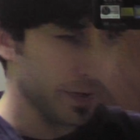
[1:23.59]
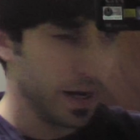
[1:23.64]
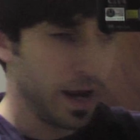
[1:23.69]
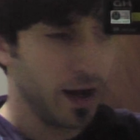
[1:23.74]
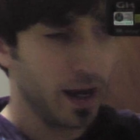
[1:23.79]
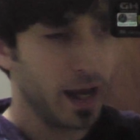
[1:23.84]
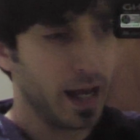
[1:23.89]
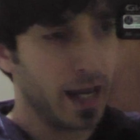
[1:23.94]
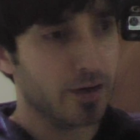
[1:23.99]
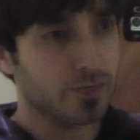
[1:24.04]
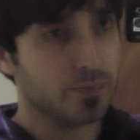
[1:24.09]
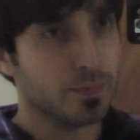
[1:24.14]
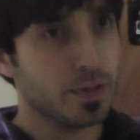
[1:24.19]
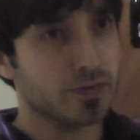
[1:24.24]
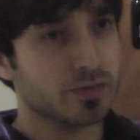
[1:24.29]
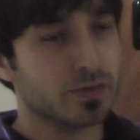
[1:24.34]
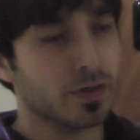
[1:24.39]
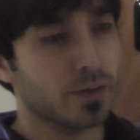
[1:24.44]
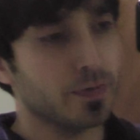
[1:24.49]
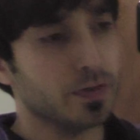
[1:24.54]
Now I have
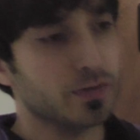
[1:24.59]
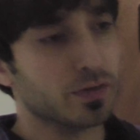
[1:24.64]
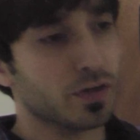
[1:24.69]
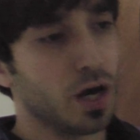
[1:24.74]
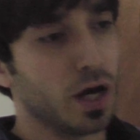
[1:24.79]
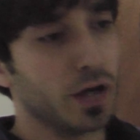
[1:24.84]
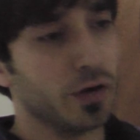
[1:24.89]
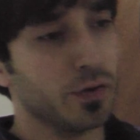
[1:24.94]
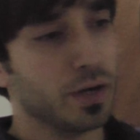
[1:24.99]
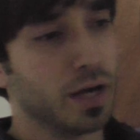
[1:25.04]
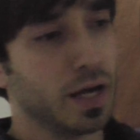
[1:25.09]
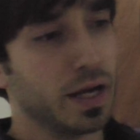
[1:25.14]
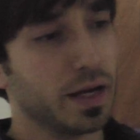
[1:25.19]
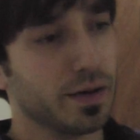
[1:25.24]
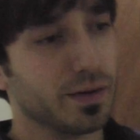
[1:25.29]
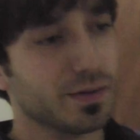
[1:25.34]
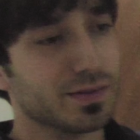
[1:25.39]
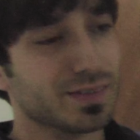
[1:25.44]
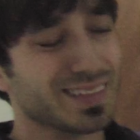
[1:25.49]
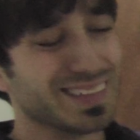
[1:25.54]
messed up this conduit
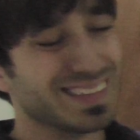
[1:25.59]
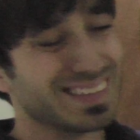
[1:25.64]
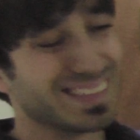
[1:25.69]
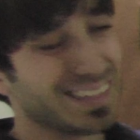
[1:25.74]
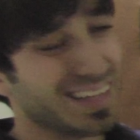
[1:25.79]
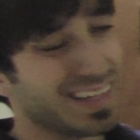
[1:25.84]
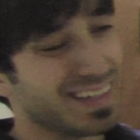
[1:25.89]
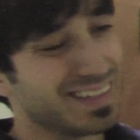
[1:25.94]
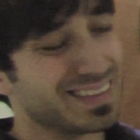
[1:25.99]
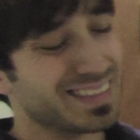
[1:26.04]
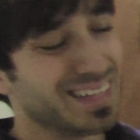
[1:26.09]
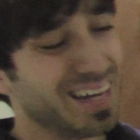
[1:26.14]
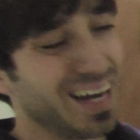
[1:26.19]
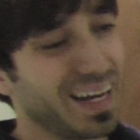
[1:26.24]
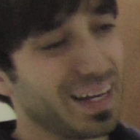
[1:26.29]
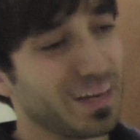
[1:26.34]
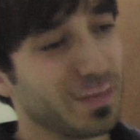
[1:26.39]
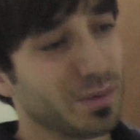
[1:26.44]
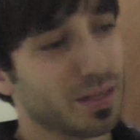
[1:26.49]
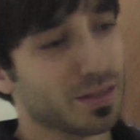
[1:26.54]
hanger. It's not as
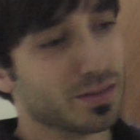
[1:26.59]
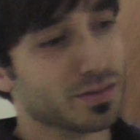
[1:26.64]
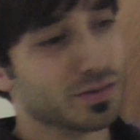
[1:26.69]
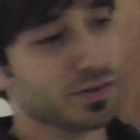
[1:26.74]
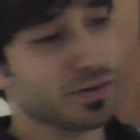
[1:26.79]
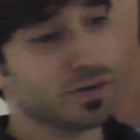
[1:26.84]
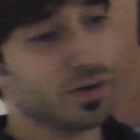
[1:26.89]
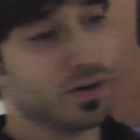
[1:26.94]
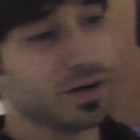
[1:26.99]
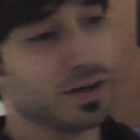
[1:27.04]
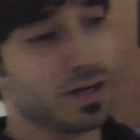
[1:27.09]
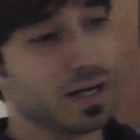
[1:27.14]
tight when I screw it on.